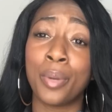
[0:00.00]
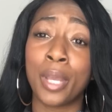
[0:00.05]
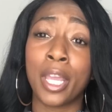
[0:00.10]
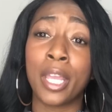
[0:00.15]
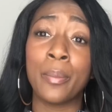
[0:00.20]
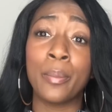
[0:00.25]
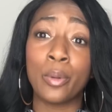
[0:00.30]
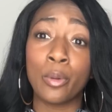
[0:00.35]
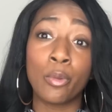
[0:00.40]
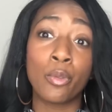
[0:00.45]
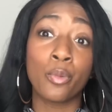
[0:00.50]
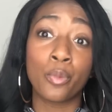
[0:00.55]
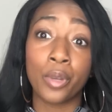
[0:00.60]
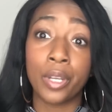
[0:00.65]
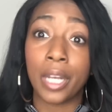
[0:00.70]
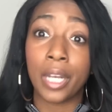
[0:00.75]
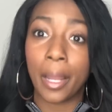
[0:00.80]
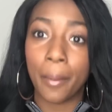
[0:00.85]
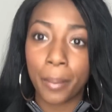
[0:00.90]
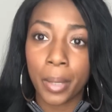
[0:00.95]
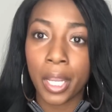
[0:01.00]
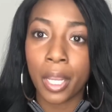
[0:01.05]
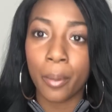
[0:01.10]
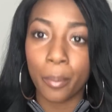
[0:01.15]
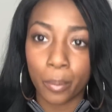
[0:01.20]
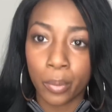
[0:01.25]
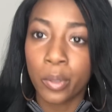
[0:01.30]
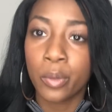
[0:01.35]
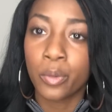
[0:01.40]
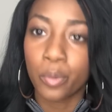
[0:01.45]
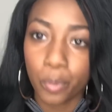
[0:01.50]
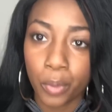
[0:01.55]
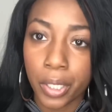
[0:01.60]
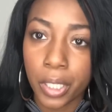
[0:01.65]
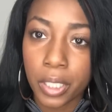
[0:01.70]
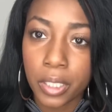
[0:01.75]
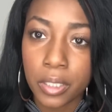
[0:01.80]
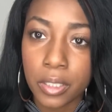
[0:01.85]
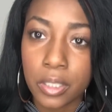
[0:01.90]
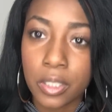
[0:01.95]
pay booth rent. I'm paying booth
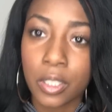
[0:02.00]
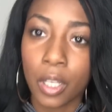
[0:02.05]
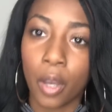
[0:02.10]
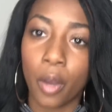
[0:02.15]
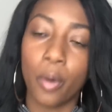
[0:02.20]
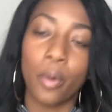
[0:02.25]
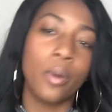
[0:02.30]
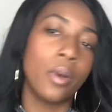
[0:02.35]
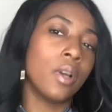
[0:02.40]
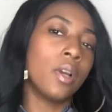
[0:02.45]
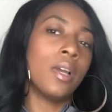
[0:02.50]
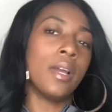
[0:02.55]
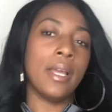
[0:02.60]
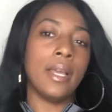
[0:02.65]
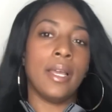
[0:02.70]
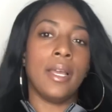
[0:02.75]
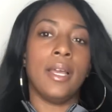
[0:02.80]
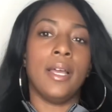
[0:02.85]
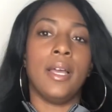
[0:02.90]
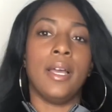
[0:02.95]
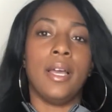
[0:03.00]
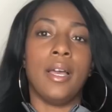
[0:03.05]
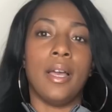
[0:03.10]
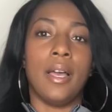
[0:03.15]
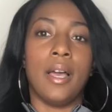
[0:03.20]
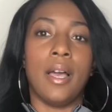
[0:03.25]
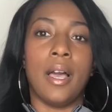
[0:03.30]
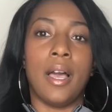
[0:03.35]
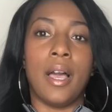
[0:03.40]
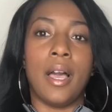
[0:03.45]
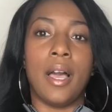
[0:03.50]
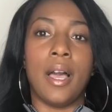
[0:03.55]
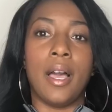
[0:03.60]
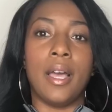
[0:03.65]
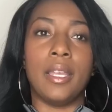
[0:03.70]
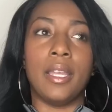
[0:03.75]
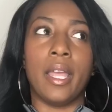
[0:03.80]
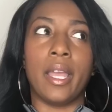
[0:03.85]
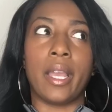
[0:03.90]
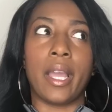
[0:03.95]
rent. So
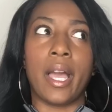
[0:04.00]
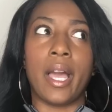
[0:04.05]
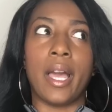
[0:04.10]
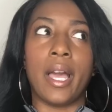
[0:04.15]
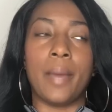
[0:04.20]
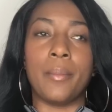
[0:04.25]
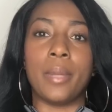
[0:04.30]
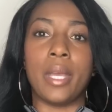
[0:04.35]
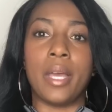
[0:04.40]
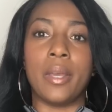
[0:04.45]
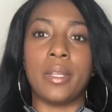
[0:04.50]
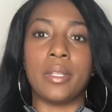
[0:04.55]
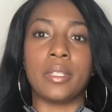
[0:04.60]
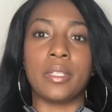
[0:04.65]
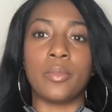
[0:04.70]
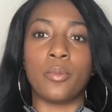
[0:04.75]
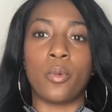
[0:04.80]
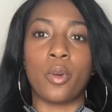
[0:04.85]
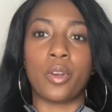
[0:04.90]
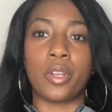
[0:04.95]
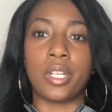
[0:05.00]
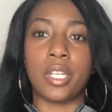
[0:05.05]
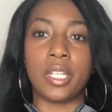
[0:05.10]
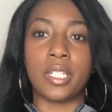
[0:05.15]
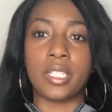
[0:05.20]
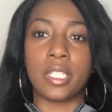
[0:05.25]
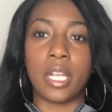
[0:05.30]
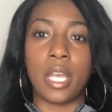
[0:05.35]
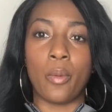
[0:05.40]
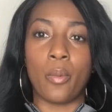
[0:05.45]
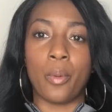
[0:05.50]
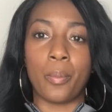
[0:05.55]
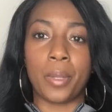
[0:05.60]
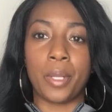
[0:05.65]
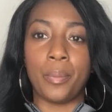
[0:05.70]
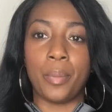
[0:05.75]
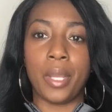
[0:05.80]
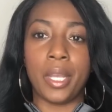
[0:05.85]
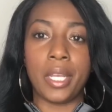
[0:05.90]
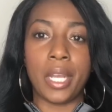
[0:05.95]
like, I'm not working at a salon where I'm
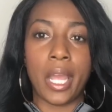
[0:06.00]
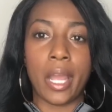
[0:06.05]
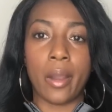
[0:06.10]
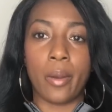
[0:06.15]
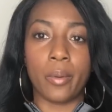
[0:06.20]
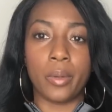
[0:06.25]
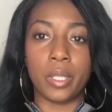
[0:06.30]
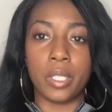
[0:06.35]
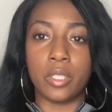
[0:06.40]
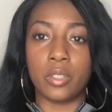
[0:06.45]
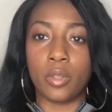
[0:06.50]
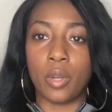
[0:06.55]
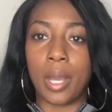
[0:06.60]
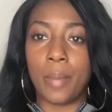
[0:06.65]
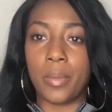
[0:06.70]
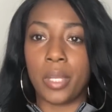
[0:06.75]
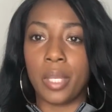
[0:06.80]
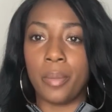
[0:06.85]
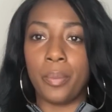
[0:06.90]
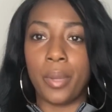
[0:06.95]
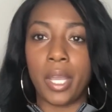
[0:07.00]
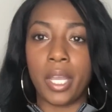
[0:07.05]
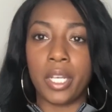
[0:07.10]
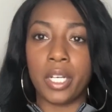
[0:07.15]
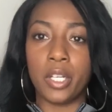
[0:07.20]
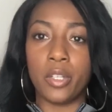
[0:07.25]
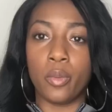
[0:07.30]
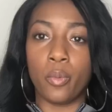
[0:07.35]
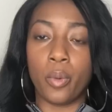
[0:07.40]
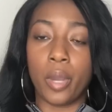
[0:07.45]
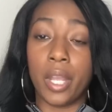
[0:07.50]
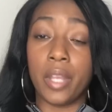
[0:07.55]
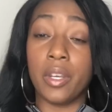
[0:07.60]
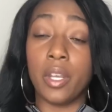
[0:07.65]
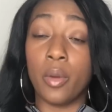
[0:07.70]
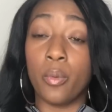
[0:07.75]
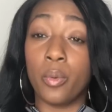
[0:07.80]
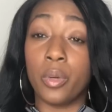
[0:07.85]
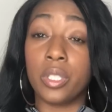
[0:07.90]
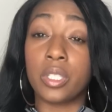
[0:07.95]
getting paid hourly, so I'm gonna get paid either way.
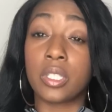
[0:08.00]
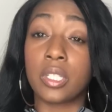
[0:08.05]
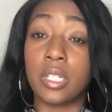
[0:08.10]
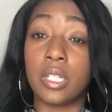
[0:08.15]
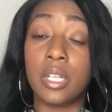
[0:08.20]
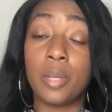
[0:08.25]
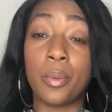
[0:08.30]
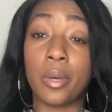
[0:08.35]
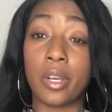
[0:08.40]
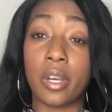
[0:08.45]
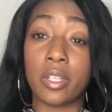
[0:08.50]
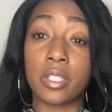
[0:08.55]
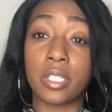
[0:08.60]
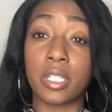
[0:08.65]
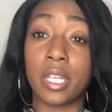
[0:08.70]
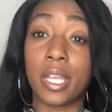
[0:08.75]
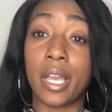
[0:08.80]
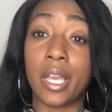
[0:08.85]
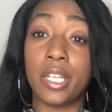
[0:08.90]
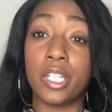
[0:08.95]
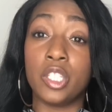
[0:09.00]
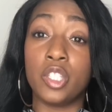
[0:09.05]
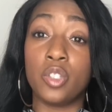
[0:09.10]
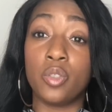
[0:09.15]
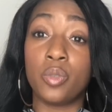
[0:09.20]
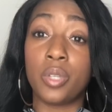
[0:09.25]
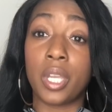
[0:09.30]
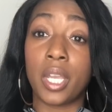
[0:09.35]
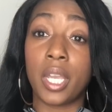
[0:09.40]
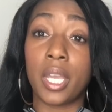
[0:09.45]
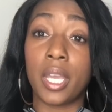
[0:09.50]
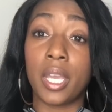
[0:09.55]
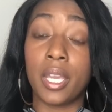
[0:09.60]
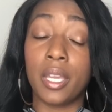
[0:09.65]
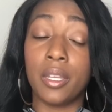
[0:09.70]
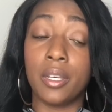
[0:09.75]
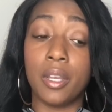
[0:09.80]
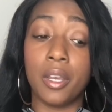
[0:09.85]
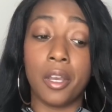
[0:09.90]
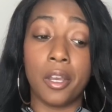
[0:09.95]
Now, what's good about our salon is you
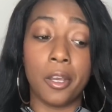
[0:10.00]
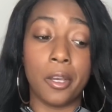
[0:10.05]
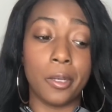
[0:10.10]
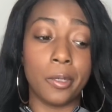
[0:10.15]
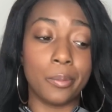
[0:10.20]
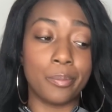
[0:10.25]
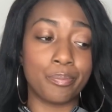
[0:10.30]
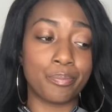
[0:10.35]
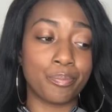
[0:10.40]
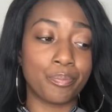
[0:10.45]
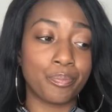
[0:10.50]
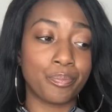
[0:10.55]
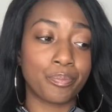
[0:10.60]
can